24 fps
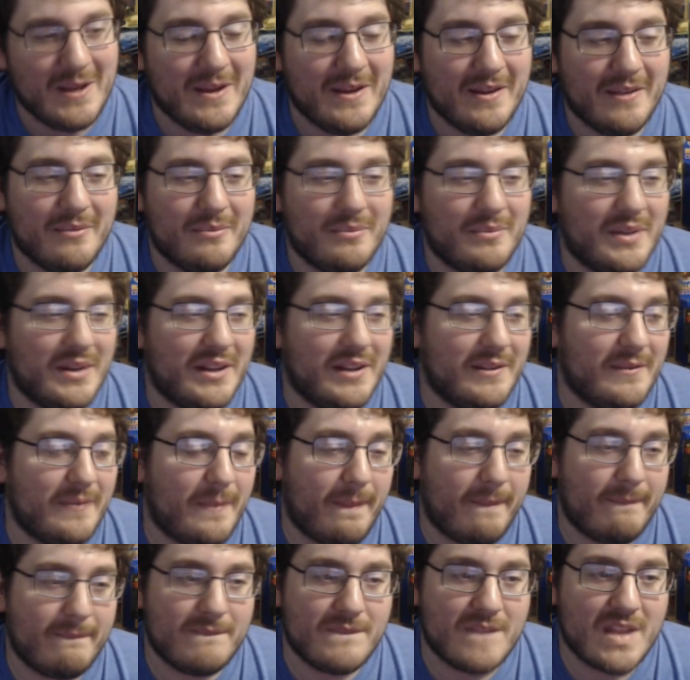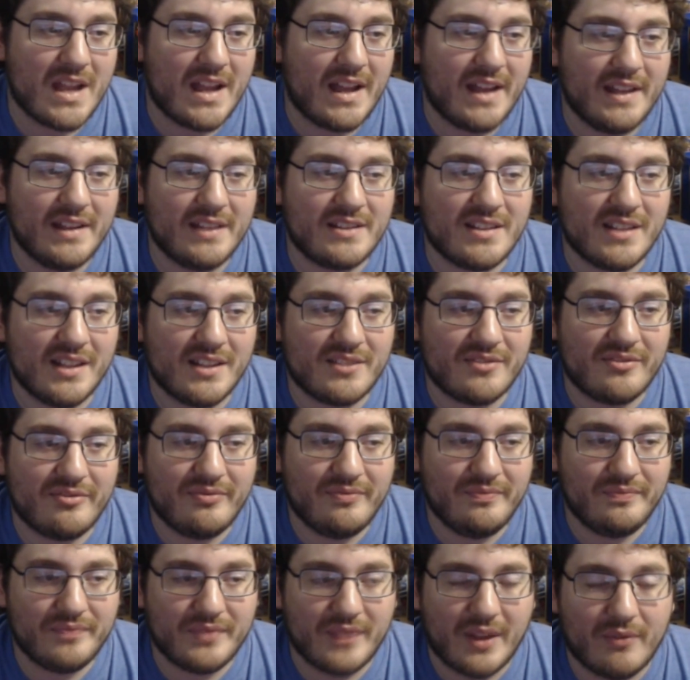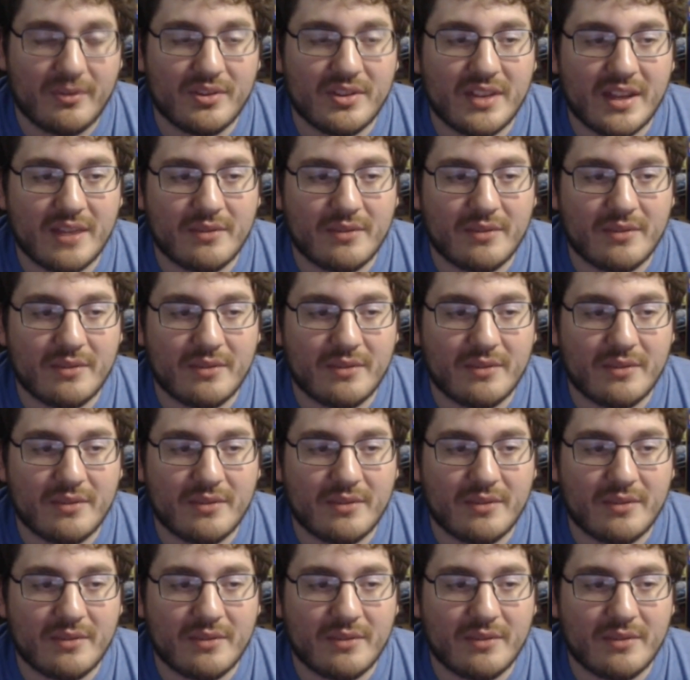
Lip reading: but no, it's everything